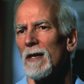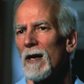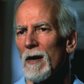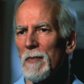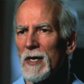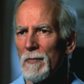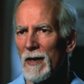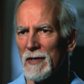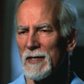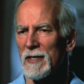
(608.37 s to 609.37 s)
uh,
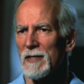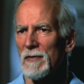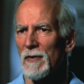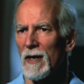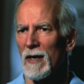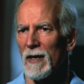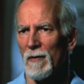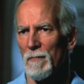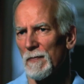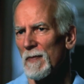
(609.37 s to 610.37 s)
minimize these uh,
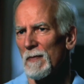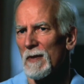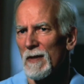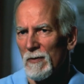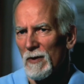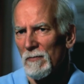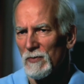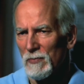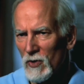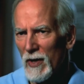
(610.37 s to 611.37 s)
you know,
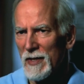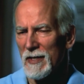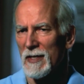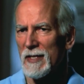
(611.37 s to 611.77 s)
transient